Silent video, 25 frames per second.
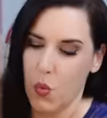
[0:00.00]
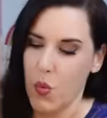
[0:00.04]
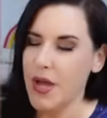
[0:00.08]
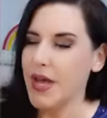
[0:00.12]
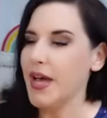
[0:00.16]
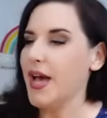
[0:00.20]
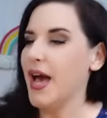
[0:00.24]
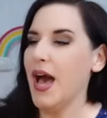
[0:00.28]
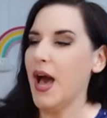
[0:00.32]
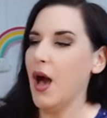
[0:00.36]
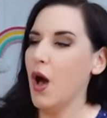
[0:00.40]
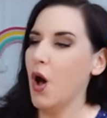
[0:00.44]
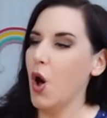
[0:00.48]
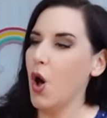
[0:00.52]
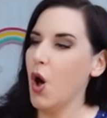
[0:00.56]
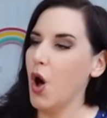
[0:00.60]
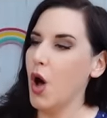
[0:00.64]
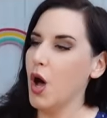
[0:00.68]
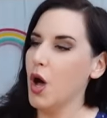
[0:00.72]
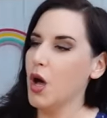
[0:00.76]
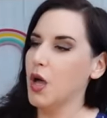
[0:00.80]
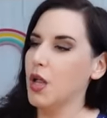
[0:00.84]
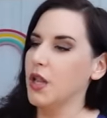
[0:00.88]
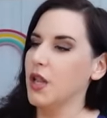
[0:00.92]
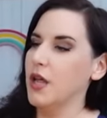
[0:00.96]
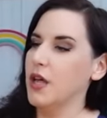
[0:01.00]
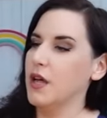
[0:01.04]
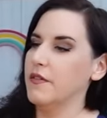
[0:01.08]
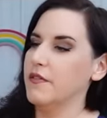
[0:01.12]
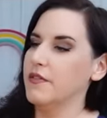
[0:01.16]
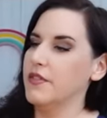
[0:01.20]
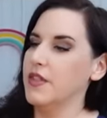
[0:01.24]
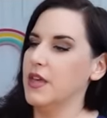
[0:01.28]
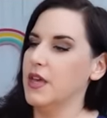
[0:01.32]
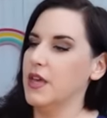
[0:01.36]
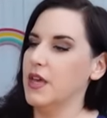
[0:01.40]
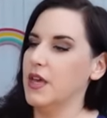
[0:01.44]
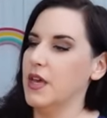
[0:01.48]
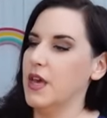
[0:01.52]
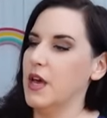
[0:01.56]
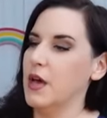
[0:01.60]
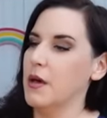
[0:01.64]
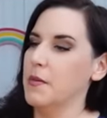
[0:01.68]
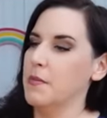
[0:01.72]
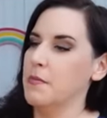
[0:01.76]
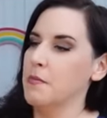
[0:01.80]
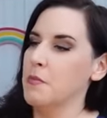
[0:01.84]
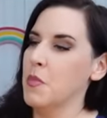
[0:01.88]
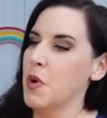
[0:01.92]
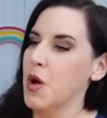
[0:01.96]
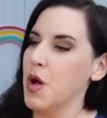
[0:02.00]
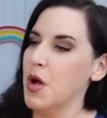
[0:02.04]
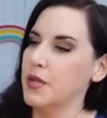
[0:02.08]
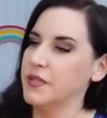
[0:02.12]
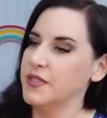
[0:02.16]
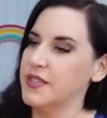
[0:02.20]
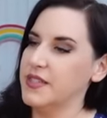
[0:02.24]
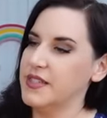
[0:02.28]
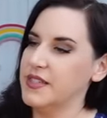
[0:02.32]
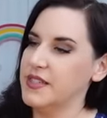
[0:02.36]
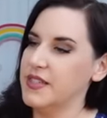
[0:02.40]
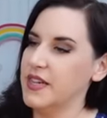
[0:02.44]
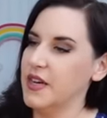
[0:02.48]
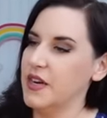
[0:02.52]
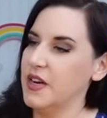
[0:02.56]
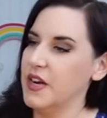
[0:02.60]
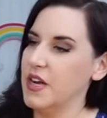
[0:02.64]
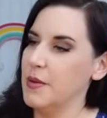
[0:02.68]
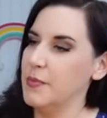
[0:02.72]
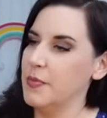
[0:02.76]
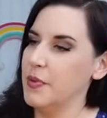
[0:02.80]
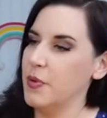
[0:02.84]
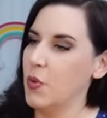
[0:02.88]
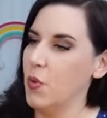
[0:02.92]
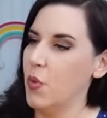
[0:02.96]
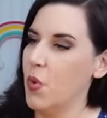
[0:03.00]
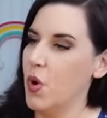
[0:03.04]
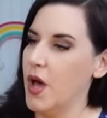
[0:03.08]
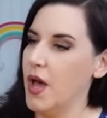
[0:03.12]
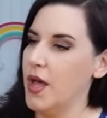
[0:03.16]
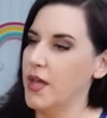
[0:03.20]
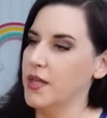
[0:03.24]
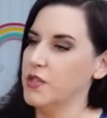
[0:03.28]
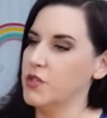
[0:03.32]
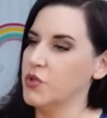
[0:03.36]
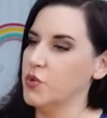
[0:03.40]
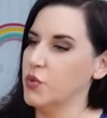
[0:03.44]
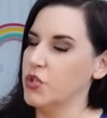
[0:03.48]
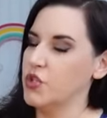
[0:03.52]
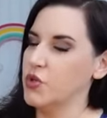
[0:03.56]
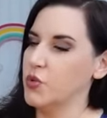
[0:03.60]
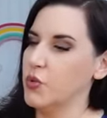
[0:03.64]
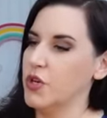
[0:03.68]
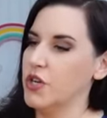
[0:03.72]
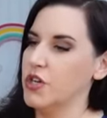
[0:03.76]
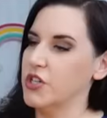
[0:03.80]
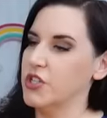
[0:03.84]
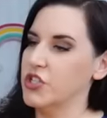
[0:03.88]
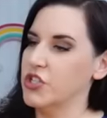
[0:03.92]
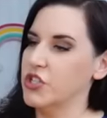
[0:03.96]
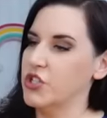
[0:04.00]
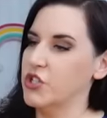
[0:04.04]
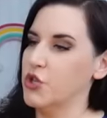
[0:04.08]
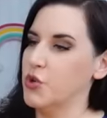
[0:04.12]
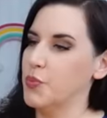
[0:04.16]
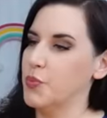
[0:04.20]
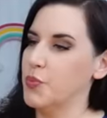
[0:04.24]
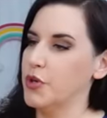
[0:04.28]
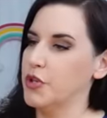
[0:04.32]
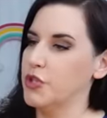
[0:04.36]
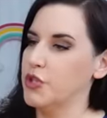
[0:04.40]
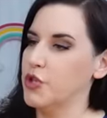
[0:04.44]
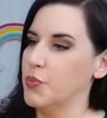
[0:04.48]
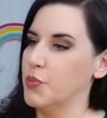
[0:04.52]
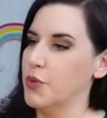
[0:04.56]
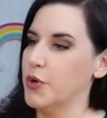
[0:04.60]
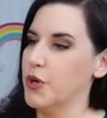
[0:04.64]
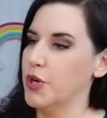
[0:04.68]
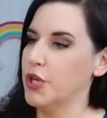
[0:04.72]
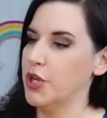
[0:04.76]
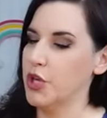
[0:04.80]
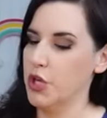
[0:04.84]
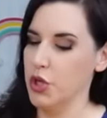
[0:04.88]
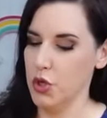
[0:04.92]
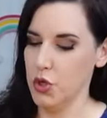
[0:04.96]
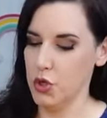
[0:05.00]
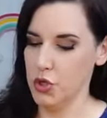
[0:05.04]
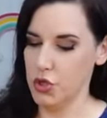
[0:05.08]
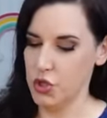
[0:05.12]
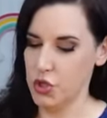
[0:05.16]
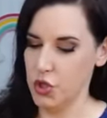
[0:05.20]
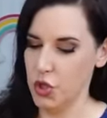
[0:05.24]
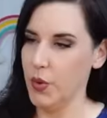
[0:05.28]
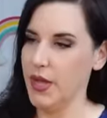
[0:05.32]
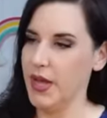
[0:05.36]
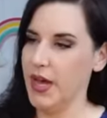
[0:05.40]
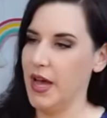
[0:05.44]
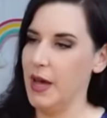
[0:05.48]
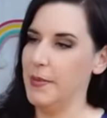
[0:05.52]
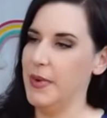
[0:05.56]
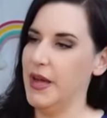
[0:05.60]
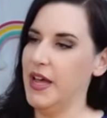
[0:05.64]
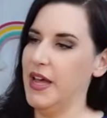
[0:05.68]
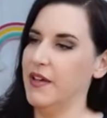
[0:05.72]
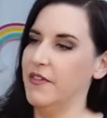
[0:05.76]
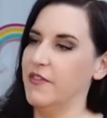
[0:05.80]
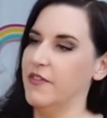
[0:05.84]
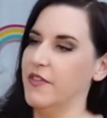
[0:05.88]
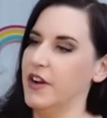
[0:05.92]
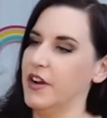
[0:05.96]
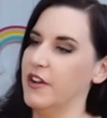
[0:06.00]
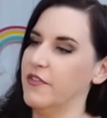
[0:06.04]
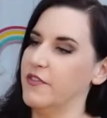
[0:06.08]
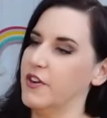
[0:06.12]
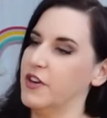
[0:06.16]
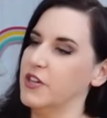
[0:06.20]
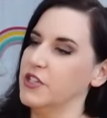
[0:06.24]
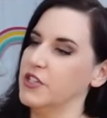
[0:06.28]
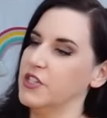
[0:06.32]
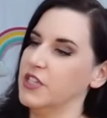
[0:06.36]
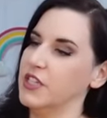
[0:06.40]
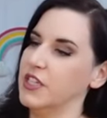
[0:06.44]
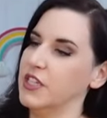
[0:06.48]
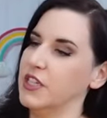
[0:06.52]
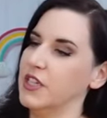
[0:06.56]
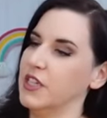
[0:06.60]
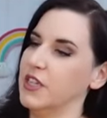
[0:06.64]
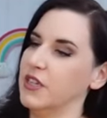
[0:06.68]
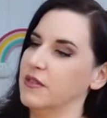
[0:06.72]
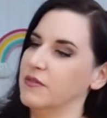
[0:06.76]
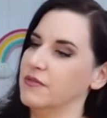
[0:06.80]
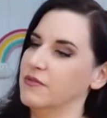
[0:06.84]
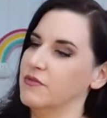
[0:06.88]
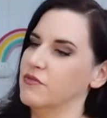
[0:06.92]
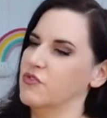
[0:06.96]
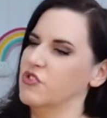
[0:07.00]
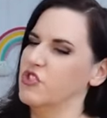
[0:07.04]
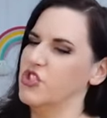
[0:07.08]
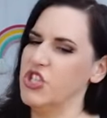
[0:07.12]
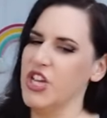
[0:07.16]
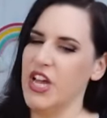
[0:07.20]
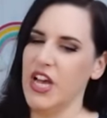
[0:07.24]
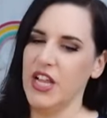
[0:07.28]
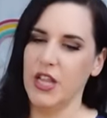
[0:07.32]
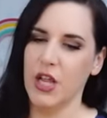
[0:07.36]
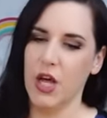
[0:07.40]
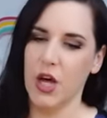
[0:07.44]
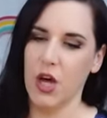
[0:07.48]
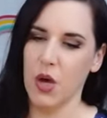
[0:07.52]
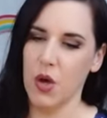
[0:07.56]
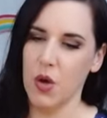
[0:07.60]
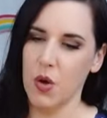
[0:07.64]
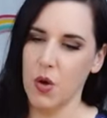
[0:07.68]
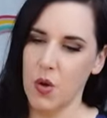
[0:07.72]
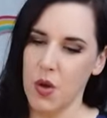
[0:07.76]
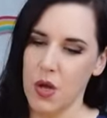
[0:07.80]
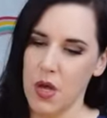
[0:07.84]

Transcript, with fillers: We got all of the uh, malt syrup ones, which were super duper cute. We got my very first little Jello.